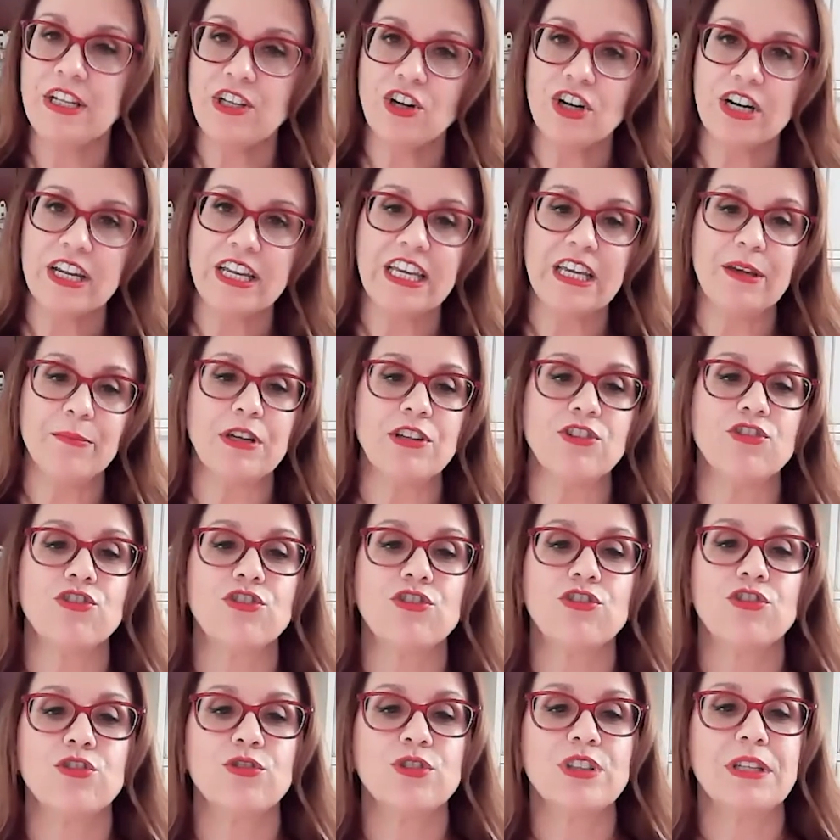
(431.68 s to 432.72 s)
your image
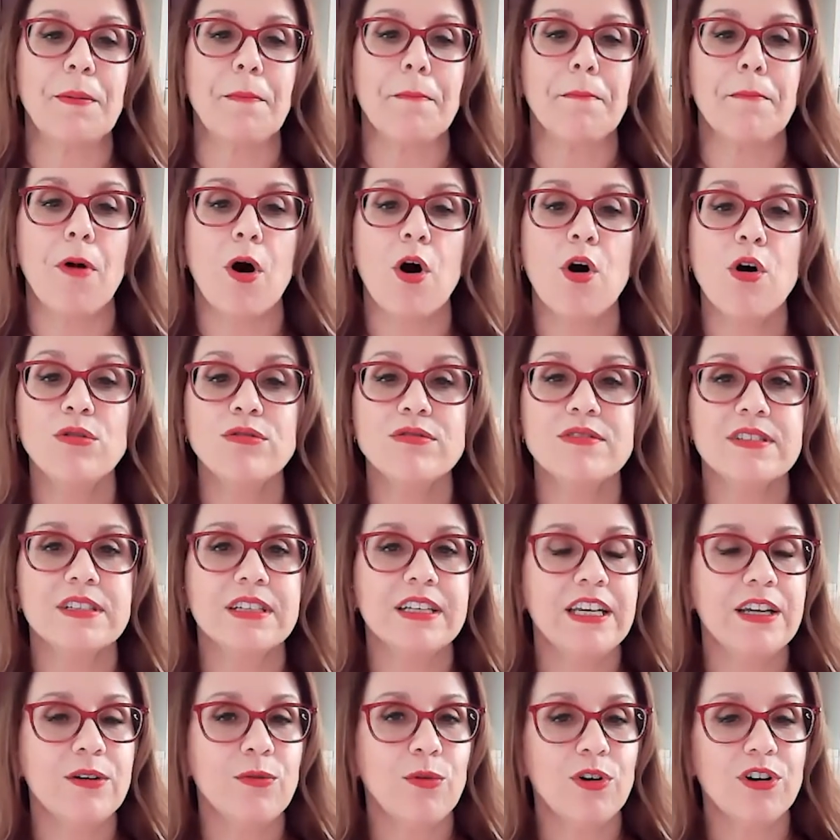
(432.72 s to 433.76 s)
to the most
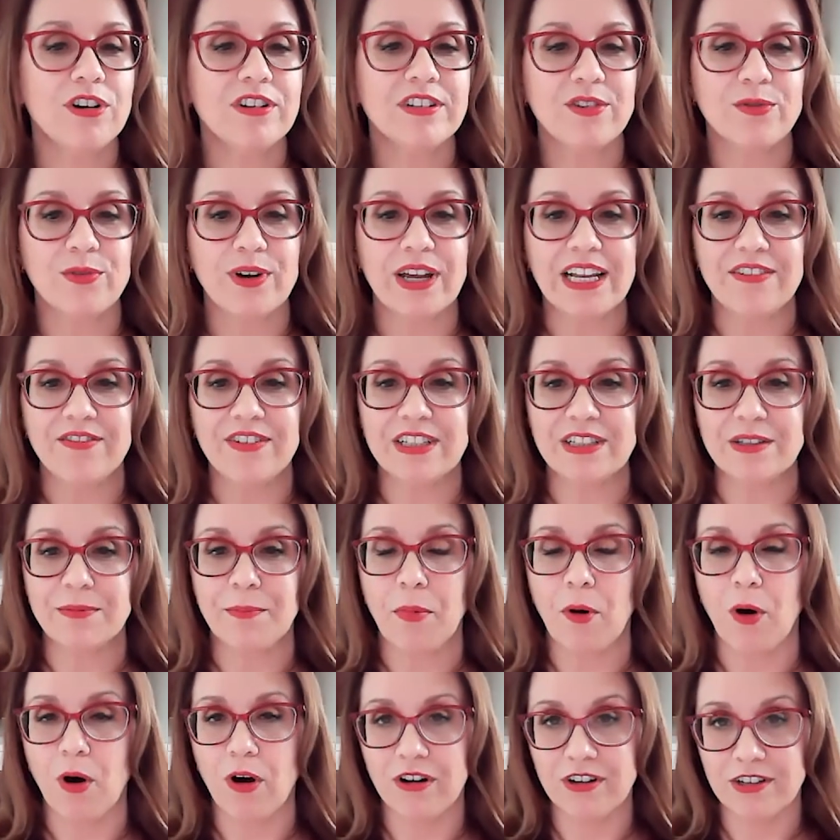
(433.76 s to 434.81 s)
keyword relevant
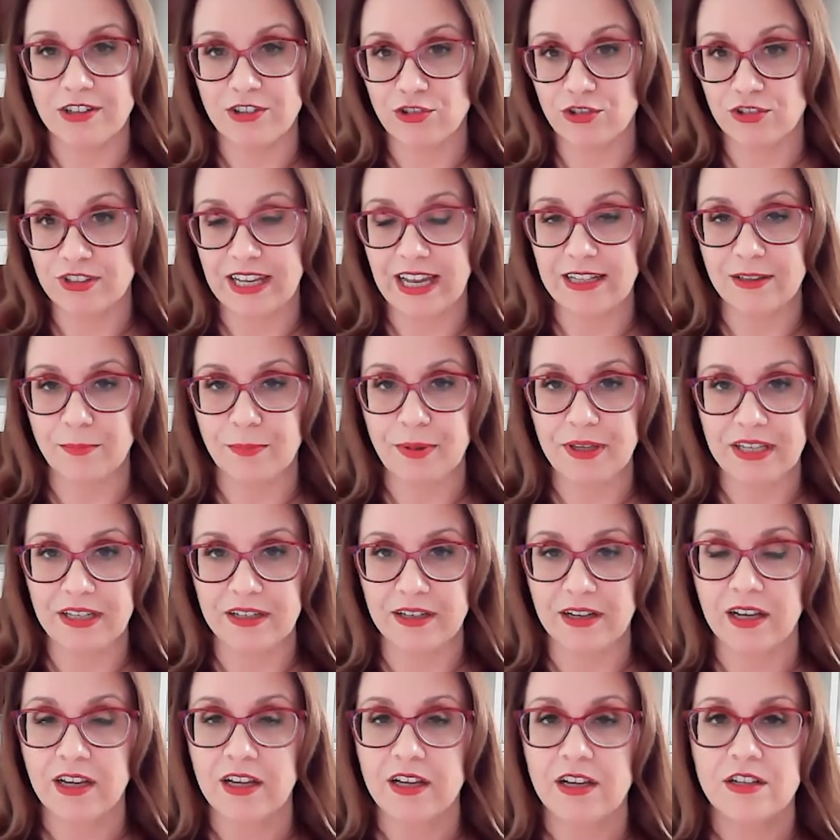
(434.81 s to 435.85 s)
board to that
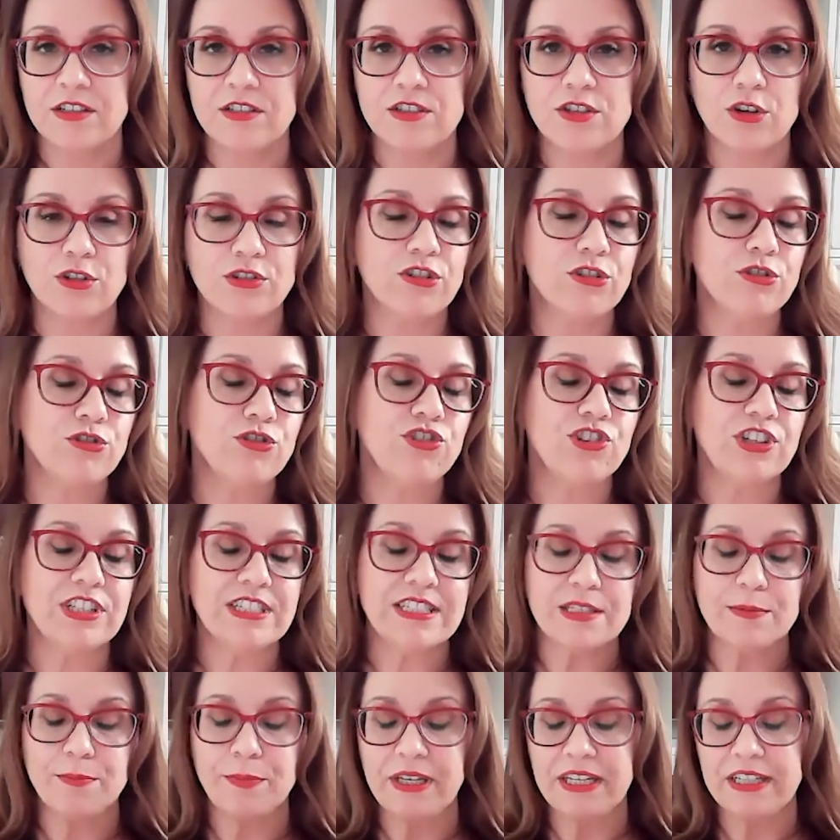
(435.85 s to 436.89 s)
pin. So don't
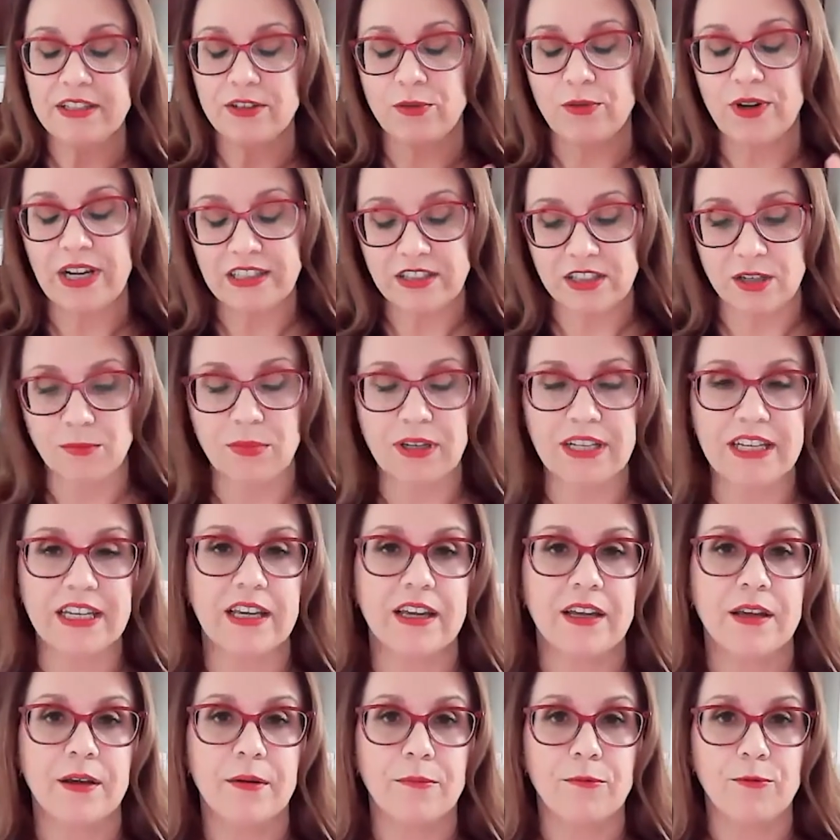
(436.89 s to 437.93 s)
just pin randomly.
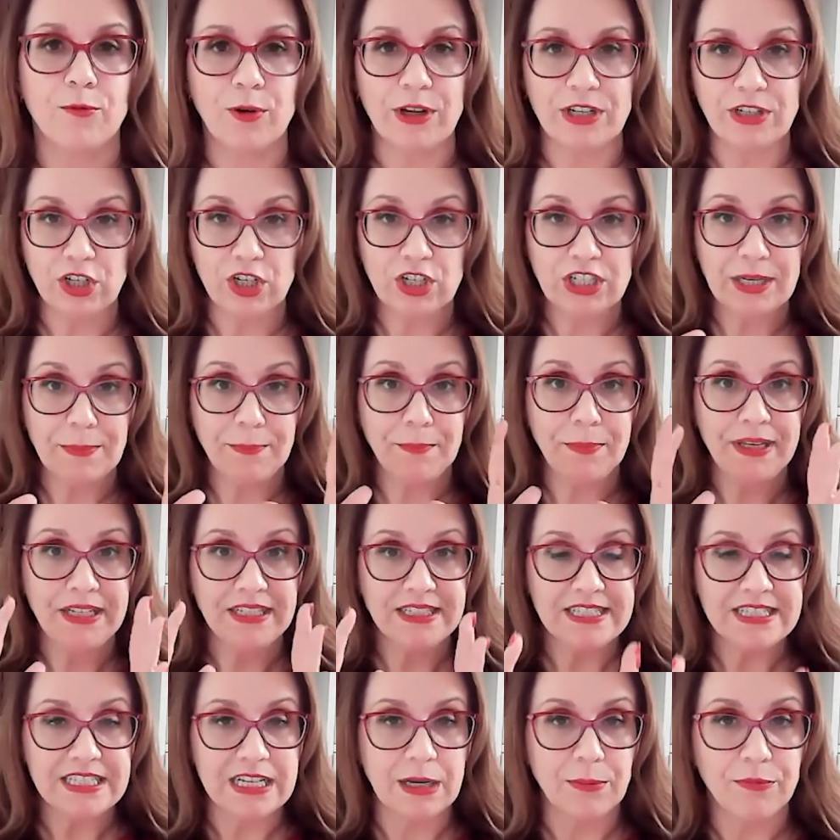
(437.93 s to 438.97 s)
When you're gonna pin
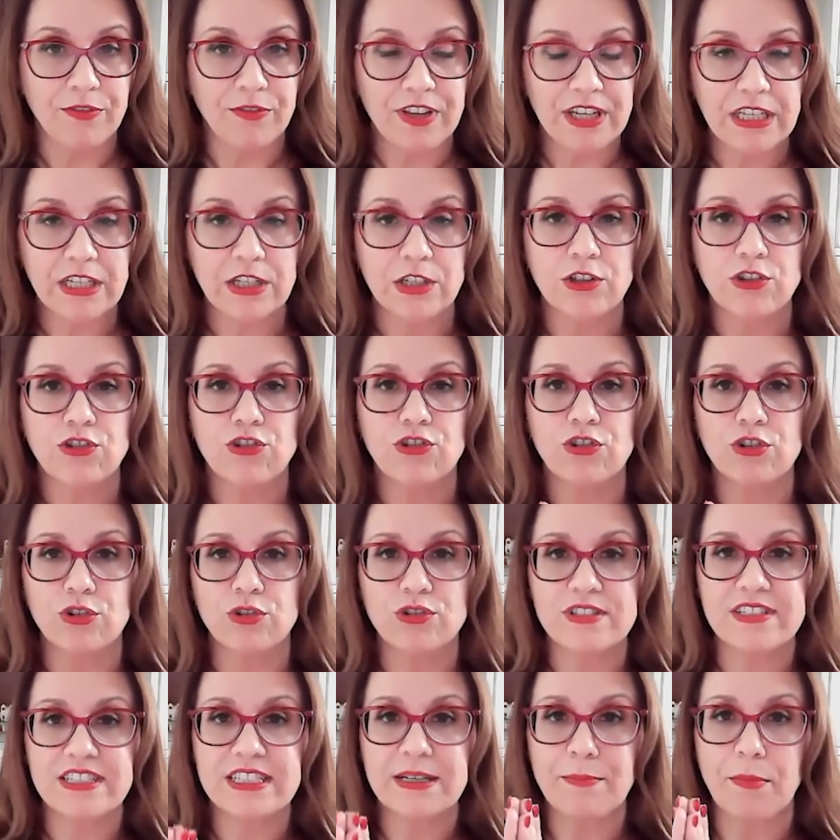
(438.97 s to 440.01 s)
something,
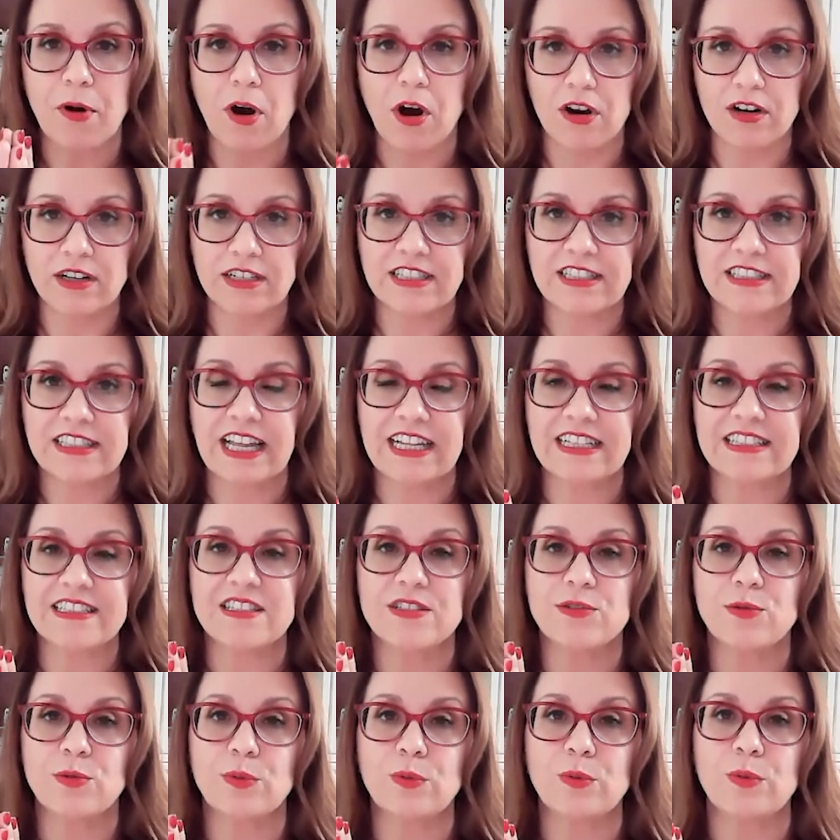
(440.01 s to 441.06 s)
choose the board that's
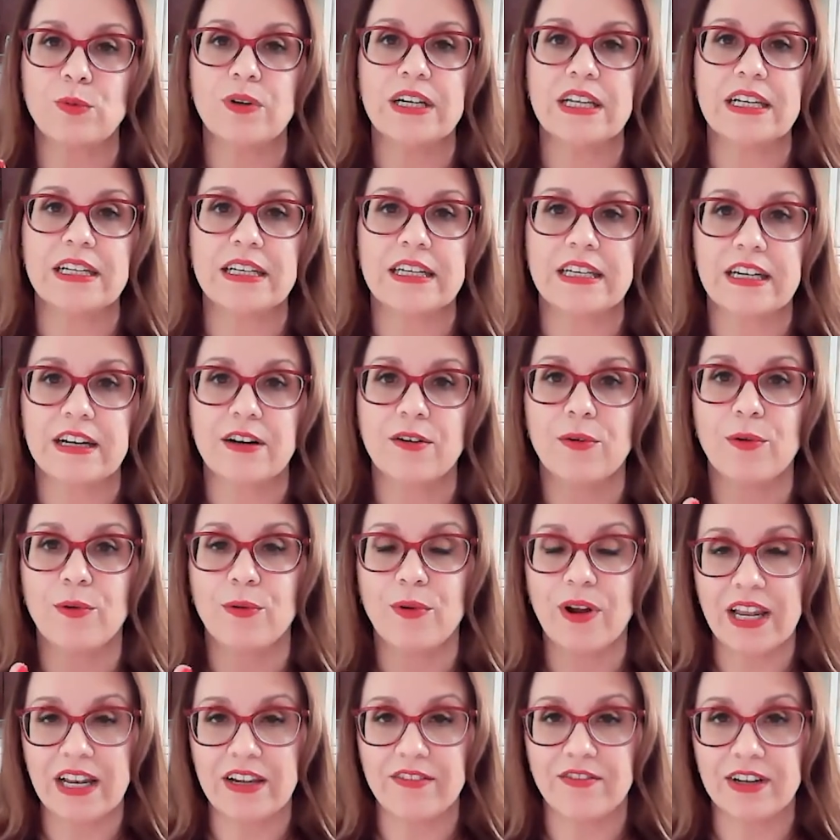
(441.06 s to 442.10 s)
really
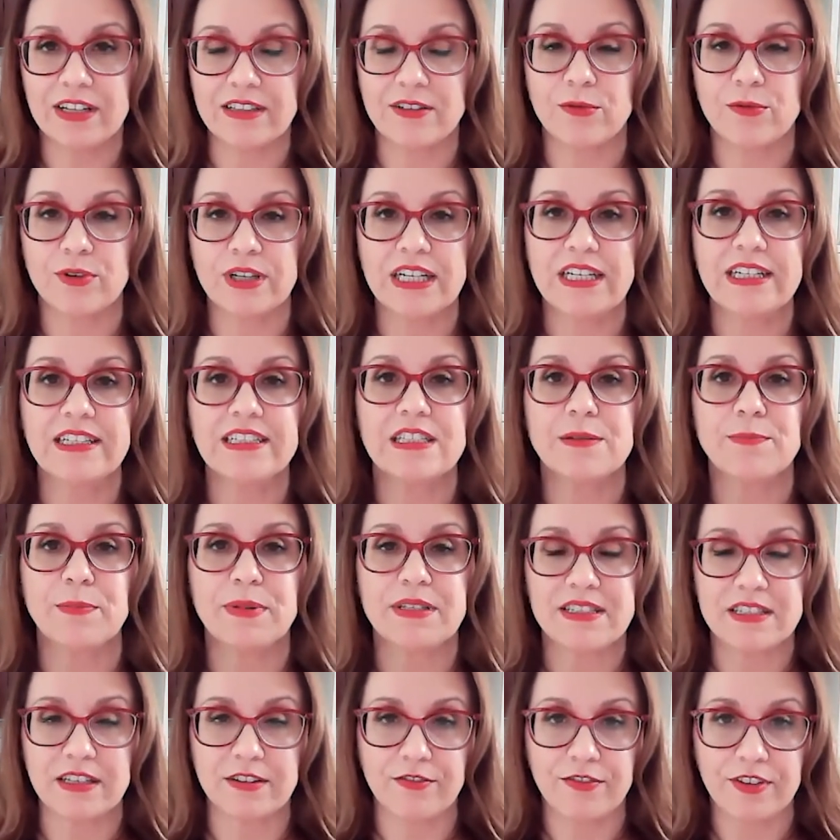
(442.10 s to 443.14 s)
relevant, really
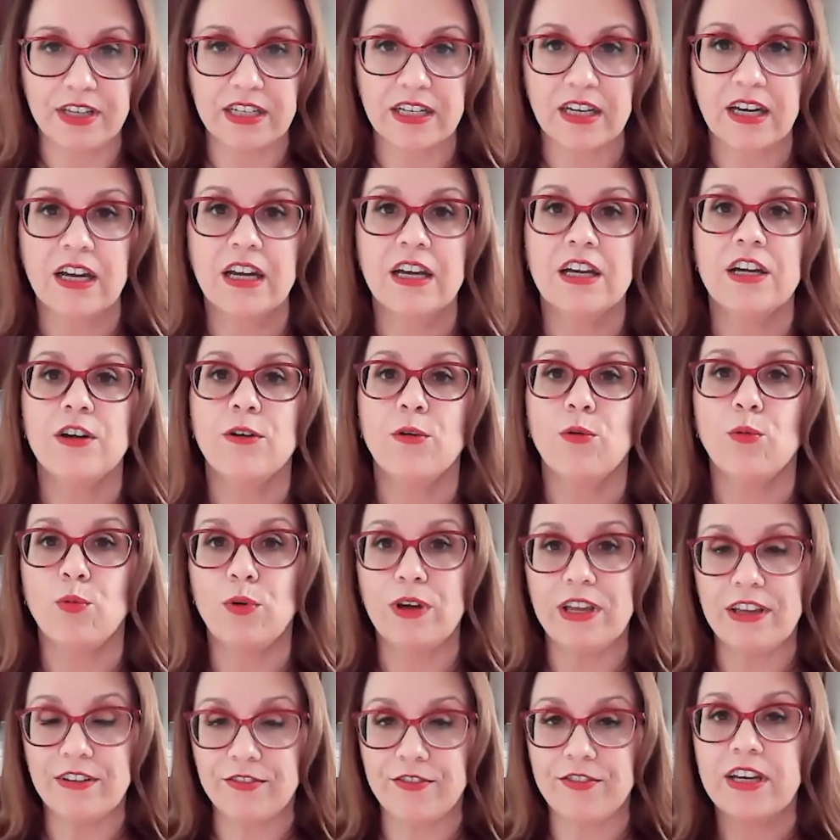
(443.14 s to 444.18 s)
specific
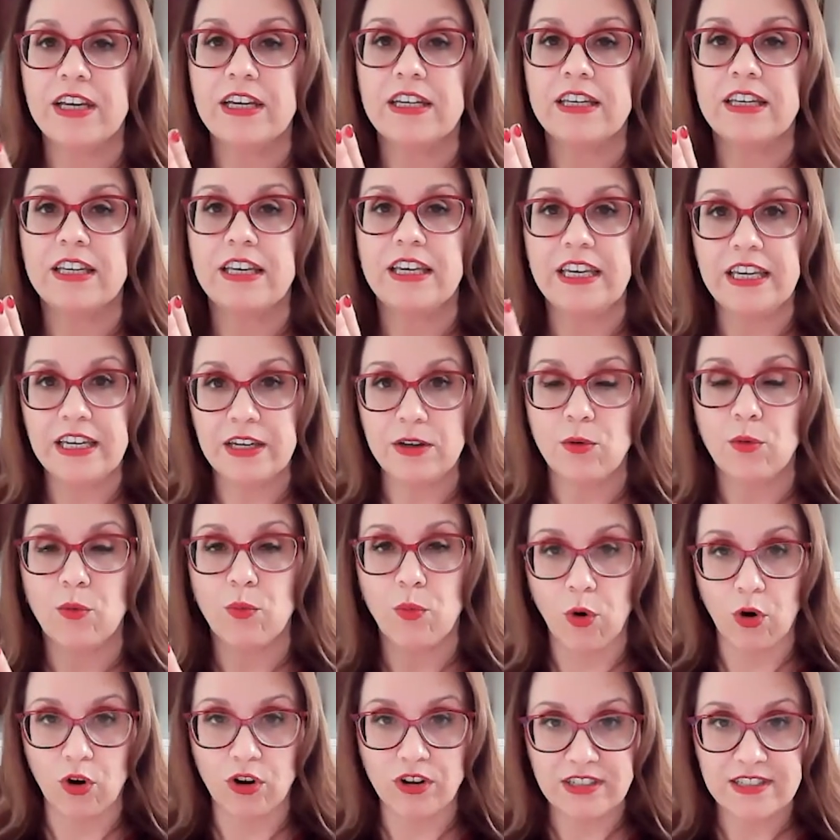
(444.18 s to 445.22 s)
with
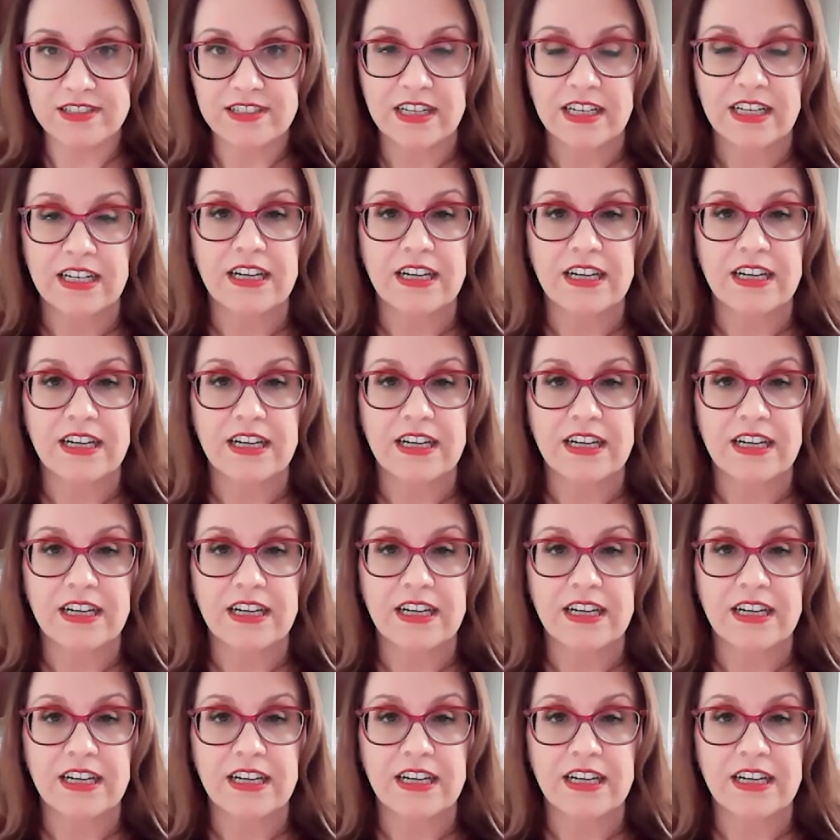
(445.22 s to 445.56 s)
keywords